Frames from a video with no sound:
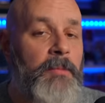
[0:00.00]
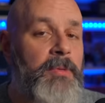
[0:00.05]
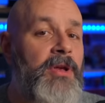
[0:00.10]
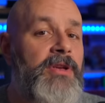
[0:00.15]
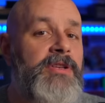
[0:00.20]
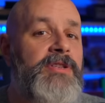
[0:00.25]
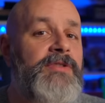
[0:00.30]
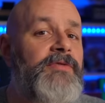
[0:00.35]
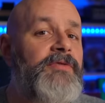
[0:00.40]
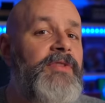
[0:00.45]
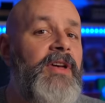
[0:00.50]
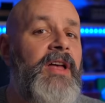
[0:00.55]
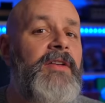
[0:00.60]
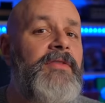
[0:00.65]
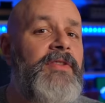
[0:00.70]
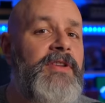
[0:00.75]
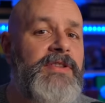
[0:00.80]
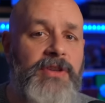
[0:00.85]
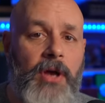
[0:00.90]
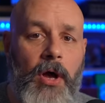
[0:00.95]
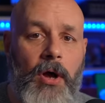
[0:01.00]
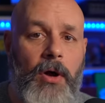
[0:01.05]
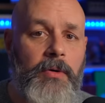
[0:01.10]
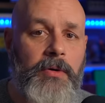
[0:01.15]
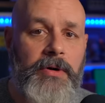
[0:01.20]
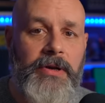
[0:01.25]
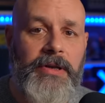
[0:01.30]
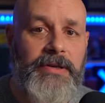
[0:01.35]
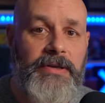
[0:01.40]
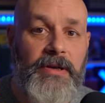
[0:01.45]
Plus, Valve has
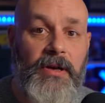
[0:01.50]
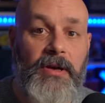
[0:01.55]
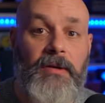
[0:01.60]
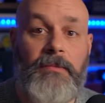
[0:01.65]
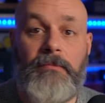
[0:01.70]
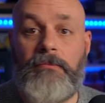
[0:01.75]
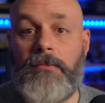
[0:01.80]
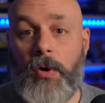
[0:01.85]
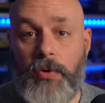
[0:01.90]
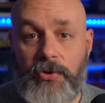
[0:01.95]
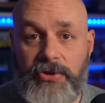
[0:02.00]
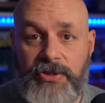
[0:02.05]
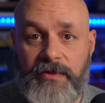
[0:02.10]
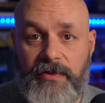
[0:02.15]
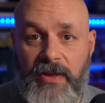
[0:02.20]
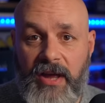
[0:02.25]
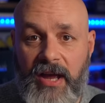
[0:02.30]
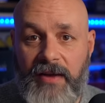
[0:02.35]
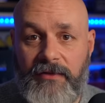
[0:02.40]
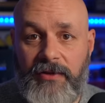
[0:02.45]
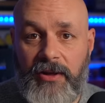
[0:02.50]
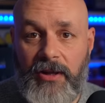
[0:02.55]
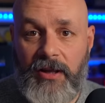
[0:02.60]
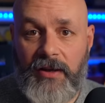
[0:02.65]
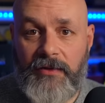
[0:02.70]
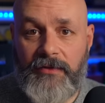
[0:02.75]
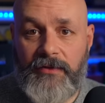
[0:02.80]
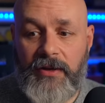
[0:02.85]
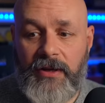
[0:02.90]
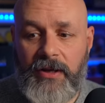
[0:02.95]
already done most of the heavy
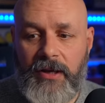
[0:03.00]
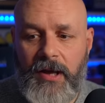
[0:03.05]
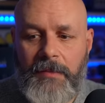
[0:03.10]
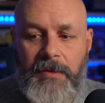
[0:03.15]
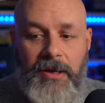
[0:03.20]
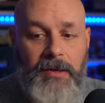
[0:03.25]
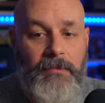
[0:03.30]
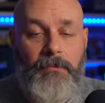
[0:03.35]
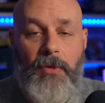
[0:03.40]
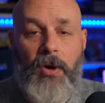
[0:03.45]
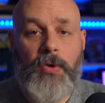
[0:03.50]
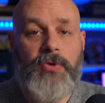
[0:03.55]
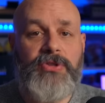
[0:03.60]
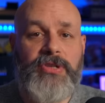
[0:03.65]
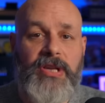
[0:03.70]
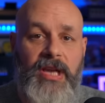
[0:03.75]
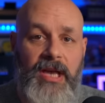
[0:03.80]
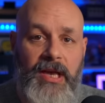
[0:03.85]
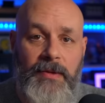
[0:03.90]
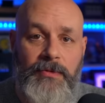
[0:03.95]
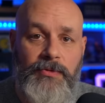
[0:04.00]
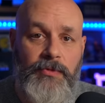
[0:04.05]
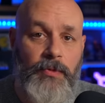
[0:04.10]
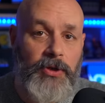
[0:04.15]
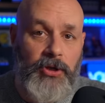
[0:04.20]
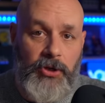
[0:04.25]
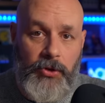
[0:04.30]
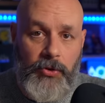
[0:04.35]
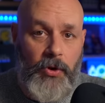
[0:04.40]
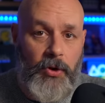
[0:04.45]
lifting. I mean, most games,
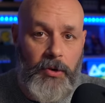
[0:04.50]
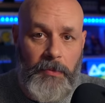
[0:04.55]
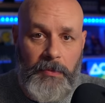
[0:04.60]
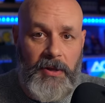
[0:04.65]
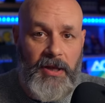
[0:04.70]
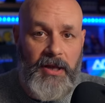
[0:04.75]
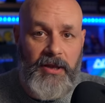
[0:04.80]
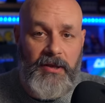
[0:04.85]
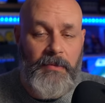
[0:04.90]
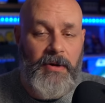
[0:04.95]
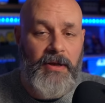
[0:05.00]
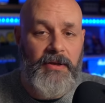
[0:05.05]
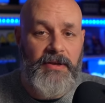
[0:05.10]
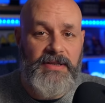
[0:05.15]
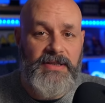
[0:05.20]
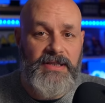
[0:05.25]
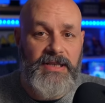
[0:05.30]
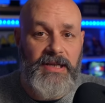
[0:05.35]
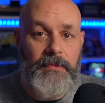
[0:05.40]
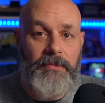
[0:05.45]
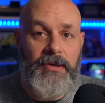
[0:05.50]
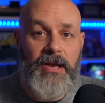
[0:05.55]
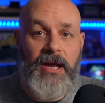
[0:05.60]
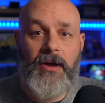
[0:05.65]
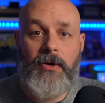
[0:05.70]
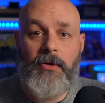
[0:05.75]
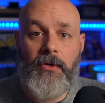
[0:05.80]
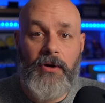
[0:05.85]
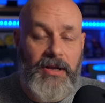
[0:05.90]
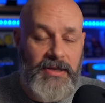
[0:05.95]
when you go to play them on the Steam
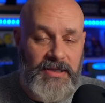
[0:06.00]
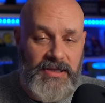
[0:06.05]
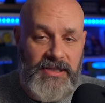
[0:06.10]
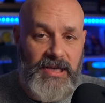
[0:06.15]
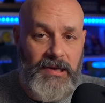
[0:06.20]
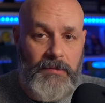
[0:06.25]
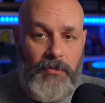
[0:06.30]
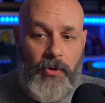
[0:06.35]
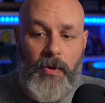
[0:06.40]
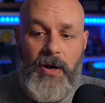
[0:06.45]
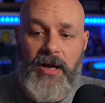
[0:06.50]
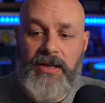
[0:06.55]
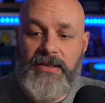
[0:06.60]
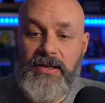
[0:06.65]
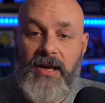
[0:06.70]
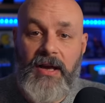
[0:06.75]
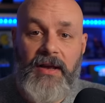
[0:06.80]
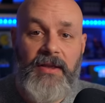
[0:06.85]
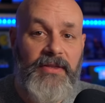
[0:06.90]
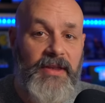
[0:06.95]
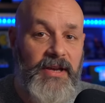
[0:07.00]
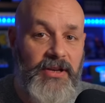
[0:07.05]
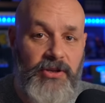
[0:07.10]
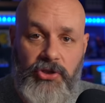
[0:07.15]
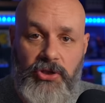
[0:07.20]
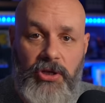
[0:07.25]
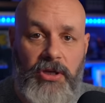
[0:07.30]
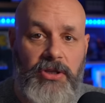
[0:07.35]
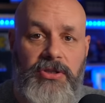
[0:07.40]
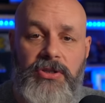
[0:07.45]
Deck or on SteamOS, they
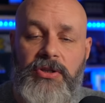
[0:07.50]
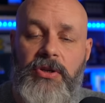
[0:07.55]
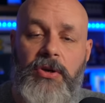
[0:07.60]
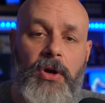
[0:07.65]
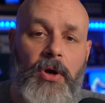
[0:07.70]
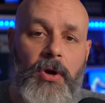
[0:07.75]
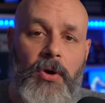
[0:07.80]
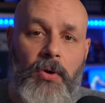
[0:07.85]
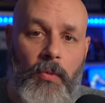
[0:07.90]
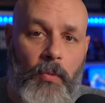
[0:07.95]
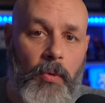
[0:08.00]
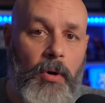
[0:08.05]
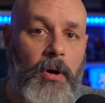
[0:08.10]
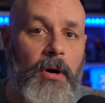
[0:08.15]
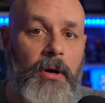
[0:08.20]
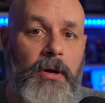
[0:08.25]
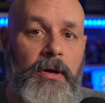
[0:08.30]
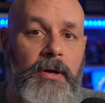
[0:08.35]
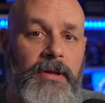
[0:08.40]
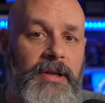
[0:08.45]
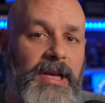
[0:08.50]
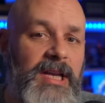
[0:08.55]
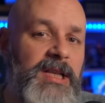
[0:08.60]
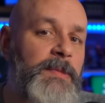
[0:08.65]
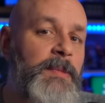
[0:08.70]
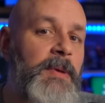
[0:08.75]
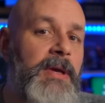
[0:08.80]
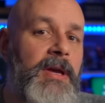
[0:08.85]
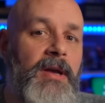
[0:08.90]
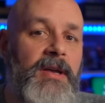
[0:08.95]
just work. And
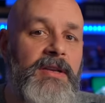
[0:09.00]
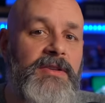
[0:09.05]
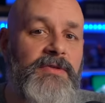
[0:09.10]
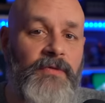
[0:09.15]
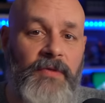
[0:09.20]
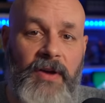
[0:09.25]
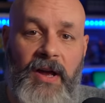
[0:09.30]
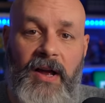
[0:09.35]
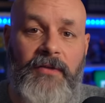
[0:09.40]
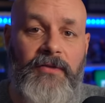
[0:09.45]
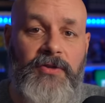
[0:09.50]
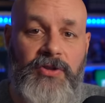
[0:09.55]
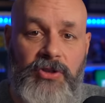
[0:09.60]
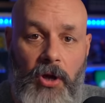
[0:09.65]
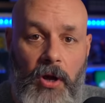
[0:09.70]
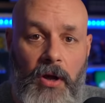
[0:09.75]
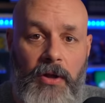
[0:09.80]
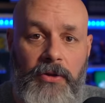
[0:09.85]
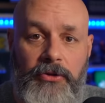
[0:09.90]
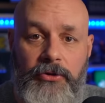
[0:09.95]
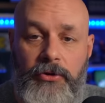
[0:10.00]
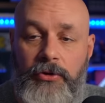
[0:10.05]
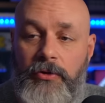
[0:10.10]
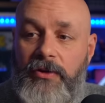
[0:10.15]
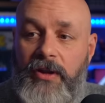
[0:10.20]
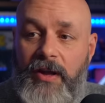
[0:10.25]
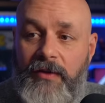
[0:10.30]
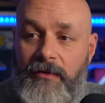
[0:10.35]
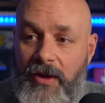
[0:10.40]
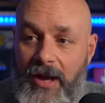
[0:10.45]
that's because Valve has gone
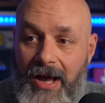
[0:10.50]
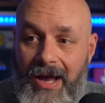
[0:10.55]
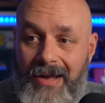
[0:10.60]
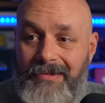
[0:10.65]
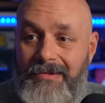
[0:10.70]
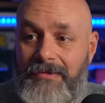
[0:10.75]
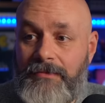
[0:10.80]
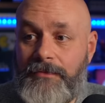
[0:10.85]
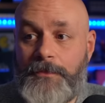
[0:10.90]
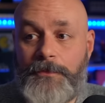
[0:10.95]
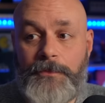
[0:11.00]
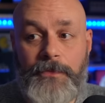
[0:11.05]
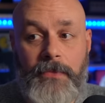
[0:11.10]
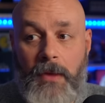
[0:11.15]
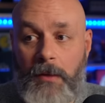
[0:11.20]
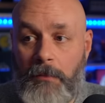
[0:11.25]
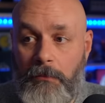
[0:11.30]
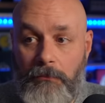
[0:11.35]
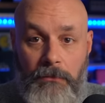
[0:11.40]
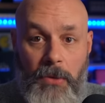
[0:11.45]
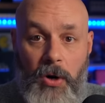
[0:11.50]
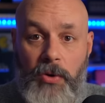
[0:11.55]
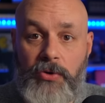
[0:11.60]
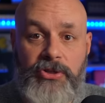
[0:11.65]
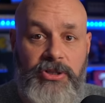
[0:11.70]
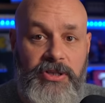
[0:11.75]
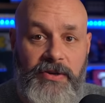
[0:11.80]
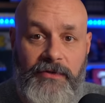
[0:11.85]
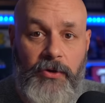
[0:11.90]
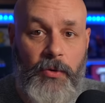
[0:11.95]
through, they've gotten
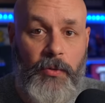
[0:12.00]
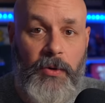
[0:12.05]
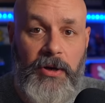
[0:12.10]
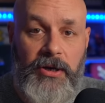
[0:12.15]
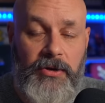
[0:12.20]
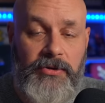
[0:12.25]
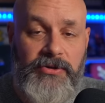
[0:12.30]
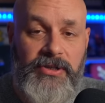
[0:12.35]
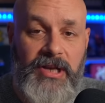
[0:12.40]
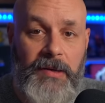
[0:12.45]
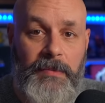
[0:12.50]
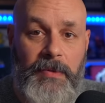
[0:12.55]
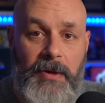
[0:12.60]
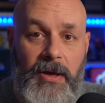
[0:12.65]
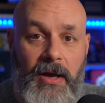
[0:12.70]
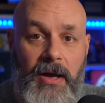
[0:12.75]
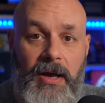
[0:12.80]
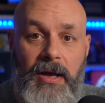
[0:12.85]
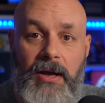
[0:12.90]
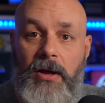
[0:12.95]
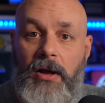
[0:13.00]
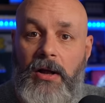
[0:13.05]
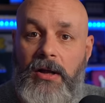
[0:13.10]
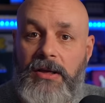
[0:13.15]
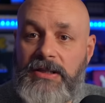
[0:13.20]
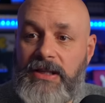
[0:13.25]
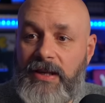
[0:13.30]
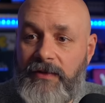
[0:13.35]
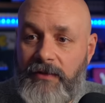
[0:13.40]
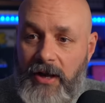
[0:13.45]
most of the Windows API
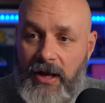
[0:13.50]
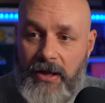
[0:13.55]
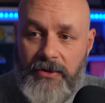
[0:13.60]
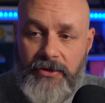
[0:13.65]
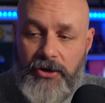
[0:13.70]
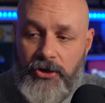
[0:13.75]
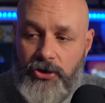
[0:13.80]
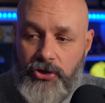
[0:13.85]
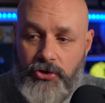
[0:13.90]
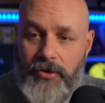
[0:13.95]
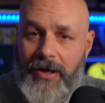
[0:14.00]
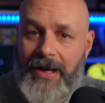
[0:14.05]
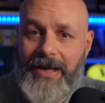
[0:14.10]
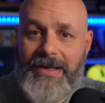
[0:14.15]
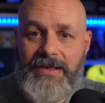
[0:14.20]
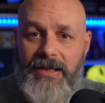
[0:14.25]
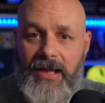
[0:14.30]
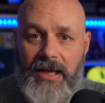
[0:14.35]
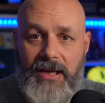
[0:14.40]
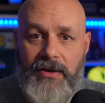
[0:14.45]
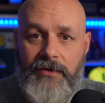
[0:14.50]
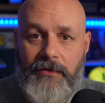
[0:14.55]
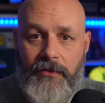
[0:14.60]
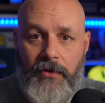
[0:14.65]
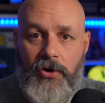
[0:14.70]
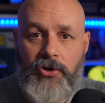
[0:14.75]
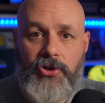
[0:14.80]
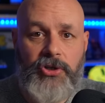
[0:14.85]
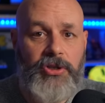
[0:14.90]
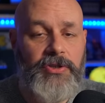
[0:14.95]
calls, they've got their translated
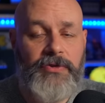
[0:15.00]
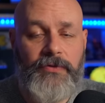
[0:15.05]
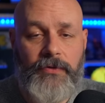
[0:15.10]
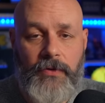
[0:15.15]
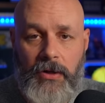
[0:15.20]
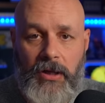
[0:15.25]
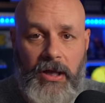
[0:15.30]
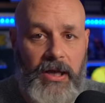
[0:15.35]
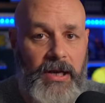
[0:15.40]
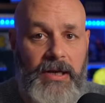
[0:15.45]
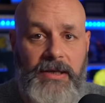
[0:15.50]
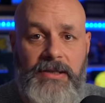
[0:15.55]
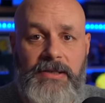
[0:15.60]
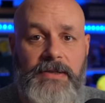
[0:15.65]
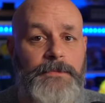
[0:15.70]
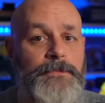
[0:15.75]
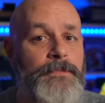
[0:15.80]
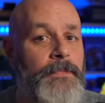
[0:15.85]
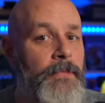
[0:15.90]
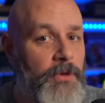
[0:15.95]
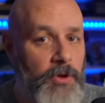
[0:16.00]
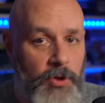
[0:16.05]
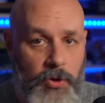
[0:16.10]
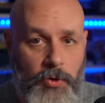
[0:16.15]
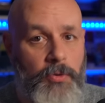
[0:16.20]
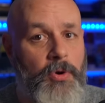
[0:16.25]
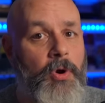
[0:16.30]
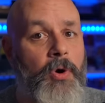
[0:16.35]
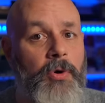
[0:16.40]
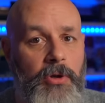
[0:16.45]
versions for Linux.
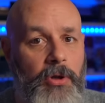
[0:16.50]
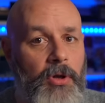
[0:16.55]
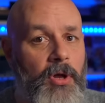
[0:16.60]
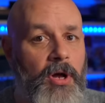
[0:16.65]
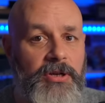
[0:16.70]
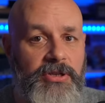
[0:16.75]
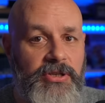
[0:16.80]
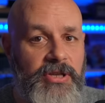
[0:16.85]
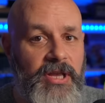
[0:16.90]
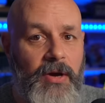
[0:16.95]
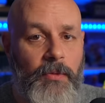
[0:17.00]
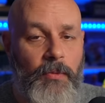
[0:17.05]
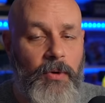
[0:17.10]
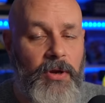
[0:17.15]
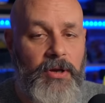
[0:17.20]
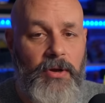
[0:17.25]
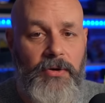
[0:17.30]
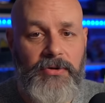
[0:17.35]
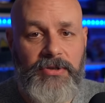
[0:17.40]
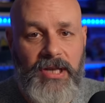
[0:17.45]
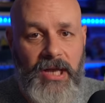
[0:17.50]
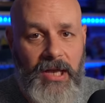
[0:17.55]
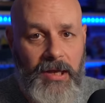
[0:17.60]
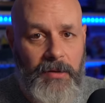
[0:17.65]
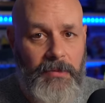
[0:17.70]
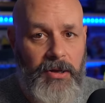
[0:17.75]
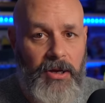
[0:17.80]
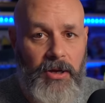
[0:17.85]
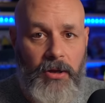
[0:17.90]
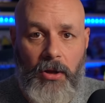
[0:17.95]
You go to launch that Windows
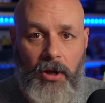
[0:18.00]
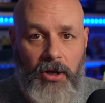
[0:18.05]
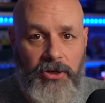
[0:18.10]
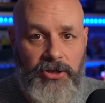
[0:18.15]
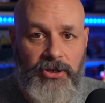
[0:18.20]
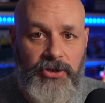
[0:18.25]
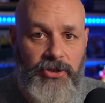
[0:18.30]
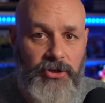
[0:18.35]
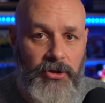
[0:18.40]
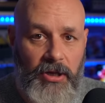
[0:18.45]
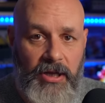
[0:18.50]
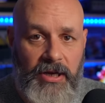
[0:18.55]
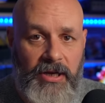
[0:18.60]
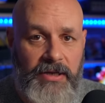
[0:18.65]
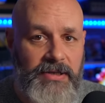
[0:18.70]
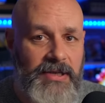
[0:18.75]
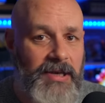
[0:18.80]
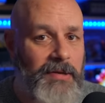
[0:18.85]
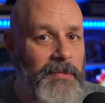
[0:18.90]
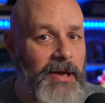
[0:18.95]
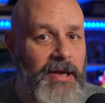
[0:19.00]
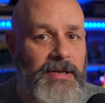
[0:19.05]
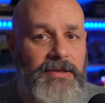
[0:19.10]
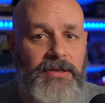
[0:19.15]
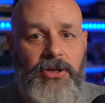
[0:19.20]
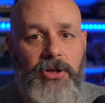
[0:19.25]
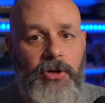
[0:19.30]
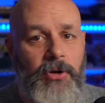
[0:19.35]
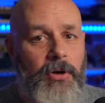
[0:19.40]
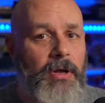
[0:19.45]
game and it launches your Linux commands
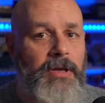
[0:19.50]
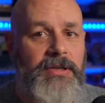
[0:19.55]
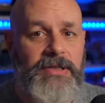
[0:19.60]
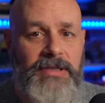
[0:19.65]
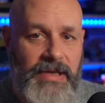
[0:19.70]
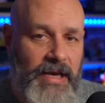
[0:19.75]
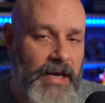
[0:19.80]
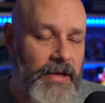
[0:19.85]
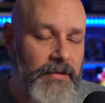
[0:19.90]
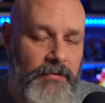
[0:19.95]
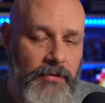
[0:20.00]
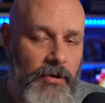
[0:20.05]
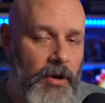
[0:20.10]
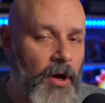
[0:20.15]
and you're all set.